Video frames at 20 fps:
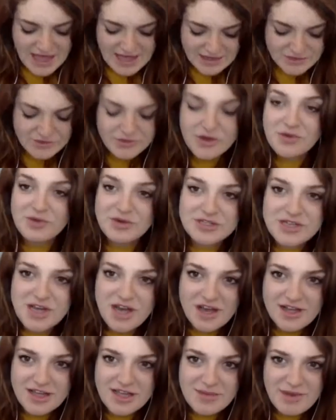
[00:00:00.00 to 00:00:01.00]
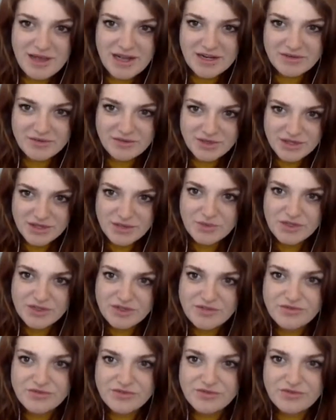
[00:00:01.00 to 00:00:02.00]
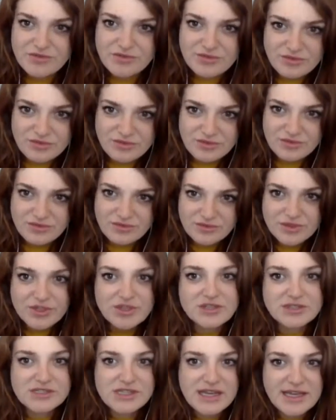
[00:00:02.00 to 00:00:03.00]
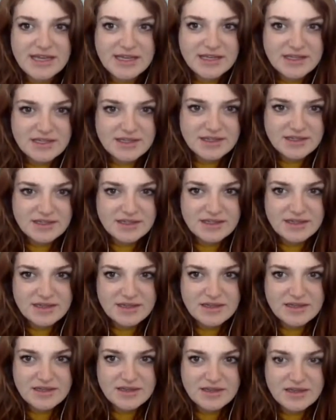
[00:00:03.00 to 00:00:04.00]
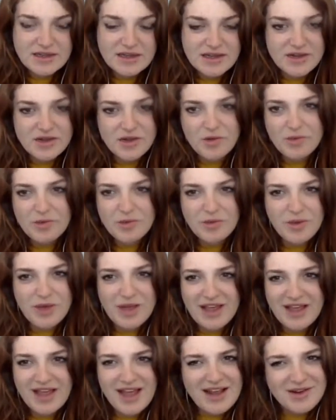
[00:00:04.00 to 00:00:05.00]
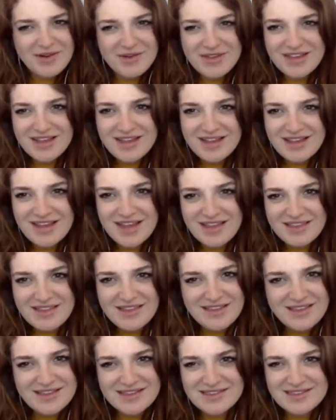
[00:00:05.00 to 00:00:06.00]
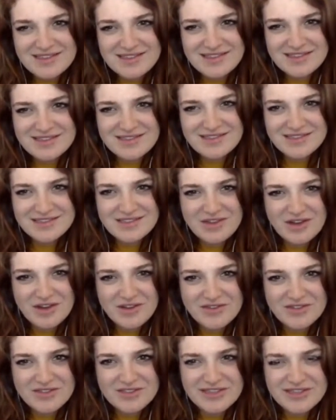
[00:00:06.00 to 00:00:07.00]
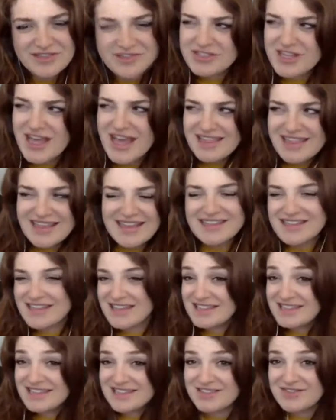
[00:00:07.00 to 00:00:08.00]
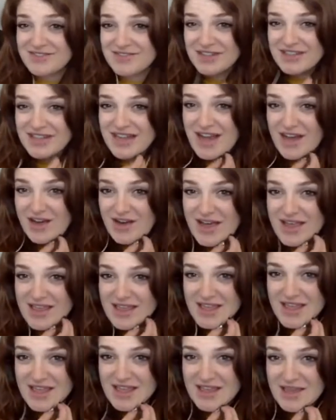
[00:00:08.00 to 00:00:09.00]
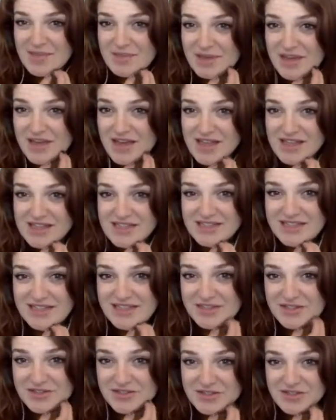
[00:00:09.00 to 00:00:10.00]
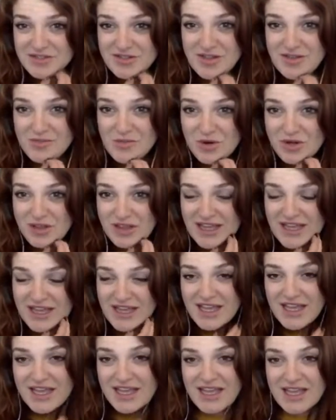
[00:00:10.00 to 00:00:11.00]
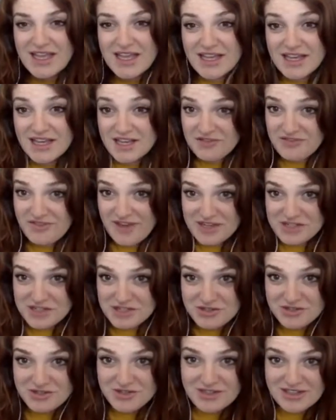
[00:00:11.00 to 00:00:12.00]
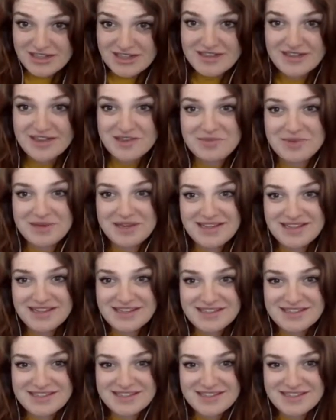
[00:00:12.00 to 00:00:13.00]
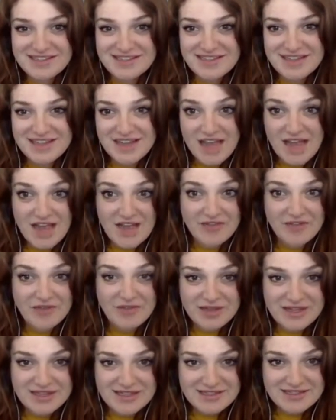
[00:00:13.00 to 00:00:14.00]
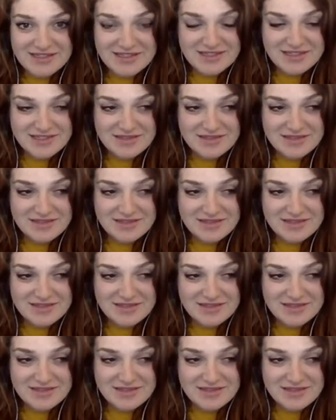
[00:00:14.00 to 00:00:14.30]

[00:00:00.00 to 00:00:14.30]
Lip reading: I don't know what talking about it really would have looked like in an open way. I think that's just hard for teenagers. I think it is different now. I think that because teenagers are a lot more, like, confessional, and I think because everybody's